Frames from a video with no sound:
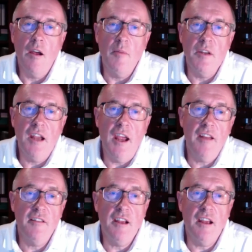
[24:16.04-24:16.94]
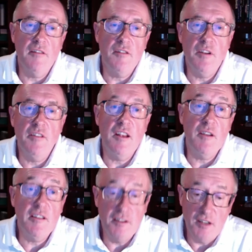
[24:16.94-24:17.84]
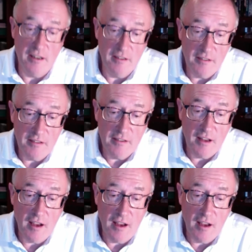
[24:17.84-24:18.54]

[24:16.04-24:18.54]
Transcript: Yes, the answer is there is a chance.